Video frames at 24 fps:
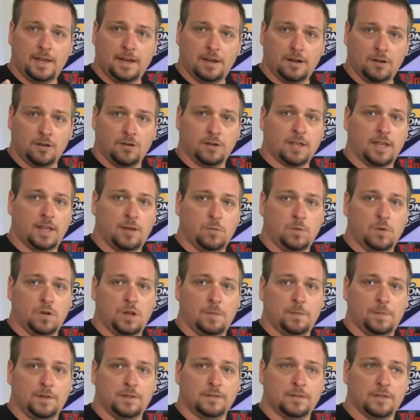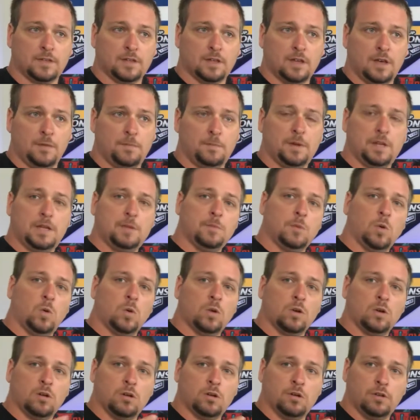and Arcade 1-Up is the company
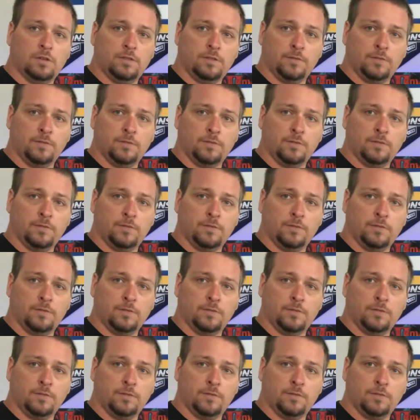more on